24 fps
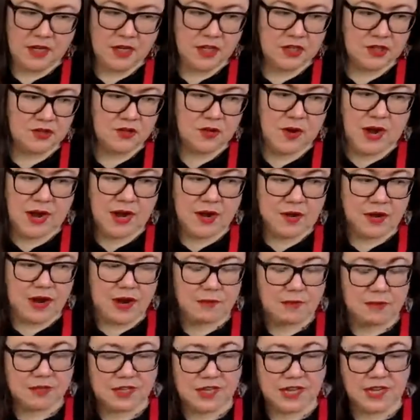Drier
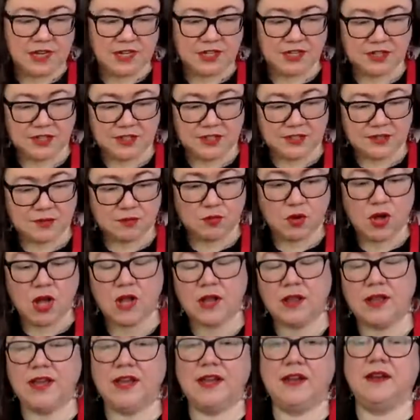applications. Well,
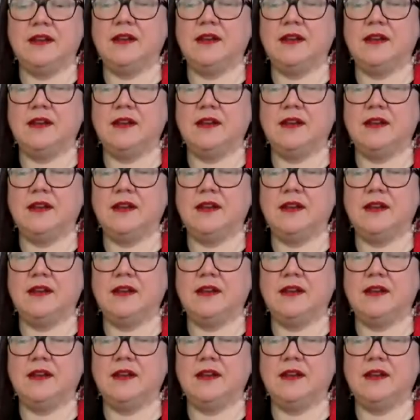and